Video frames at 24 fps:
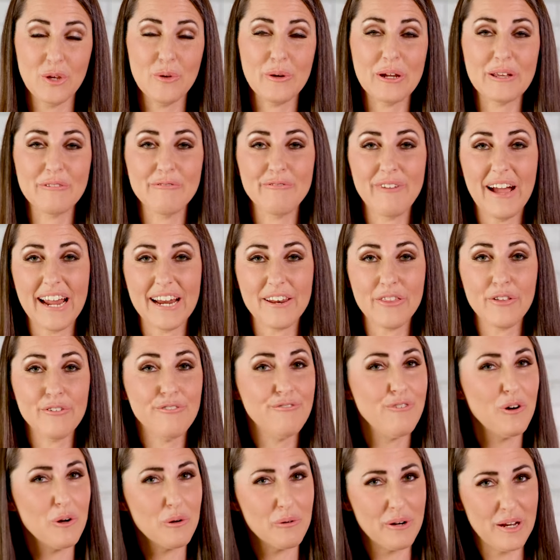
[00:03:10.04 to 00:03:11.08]
You can find the
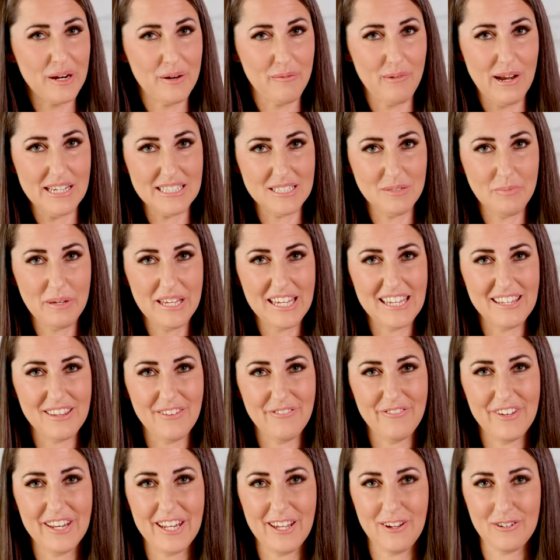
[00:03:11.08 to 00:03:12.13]
full written recipe in
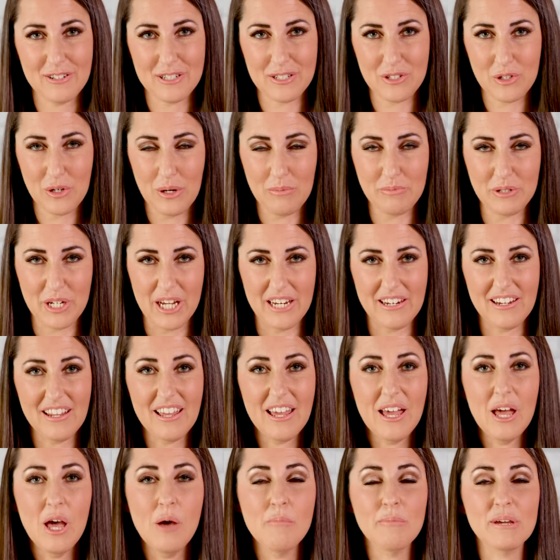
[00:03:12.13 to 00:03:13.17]
the video description.
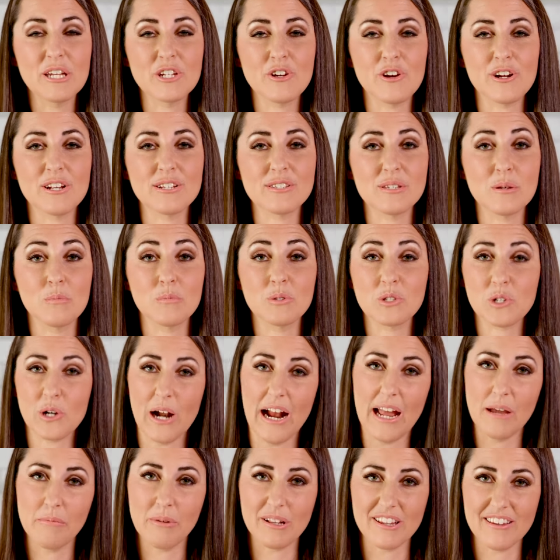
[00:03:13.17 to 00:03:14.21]
Be sure to
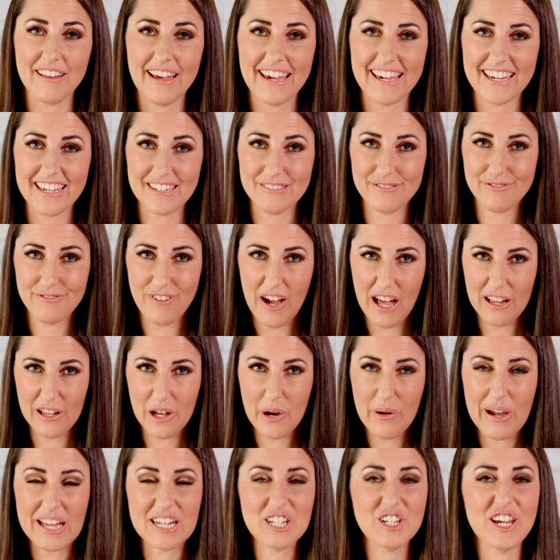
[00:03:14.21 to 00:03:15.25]
subscribe, like, and
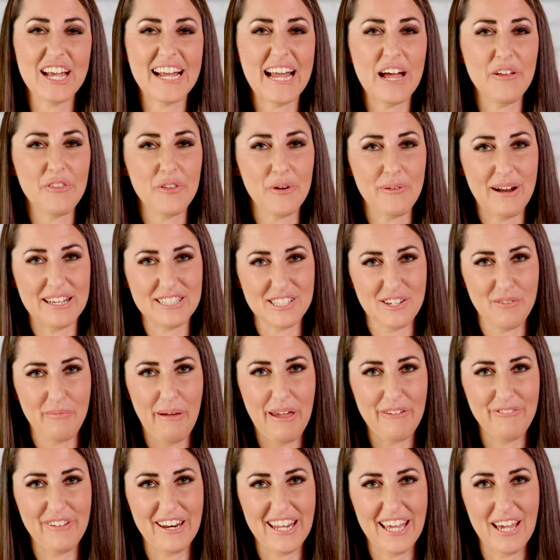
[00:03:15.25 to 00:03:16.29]
follow, and check out the rest of
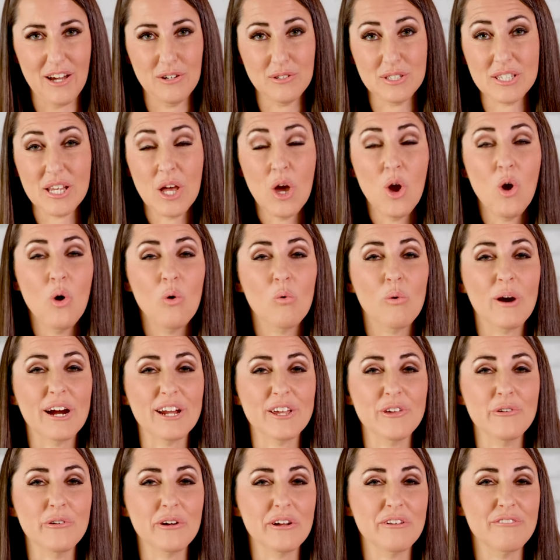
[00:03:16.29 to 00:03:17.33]
my videos where
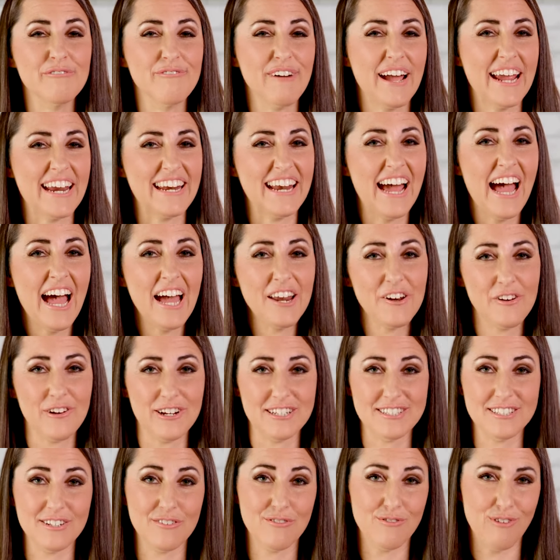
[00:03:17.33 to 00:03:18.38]
you can find
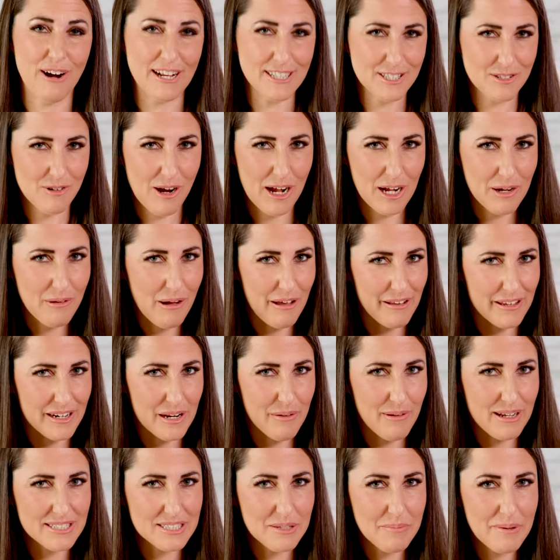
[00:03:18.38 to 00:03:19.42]
hundreds of restaurant
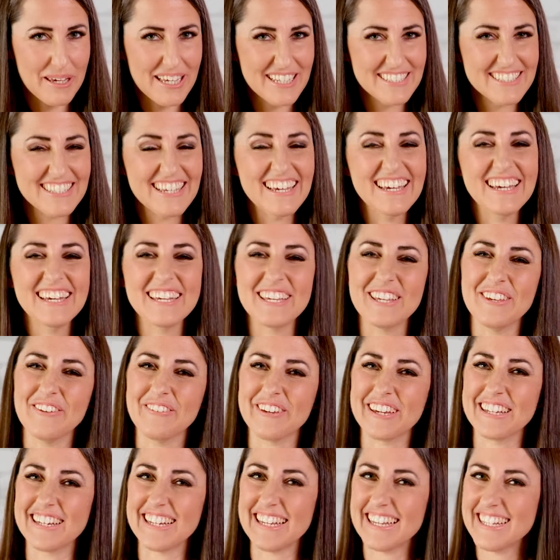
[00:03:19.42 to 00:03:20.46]
quality recipes you
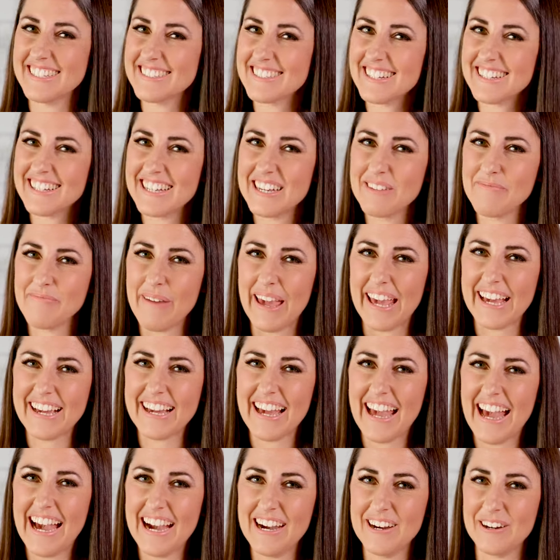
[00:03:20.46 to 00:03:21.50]
can easily
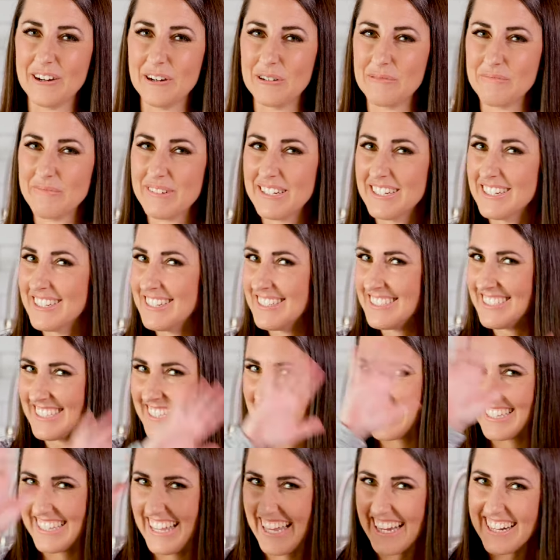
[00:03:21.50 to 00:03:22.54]
make at home.
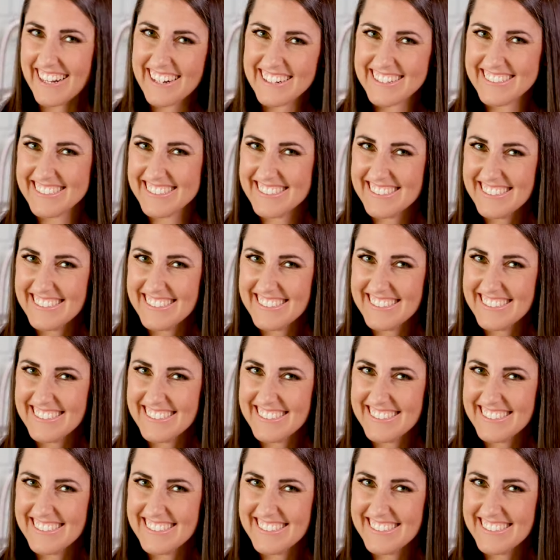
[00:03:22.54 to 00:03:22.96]
See you later.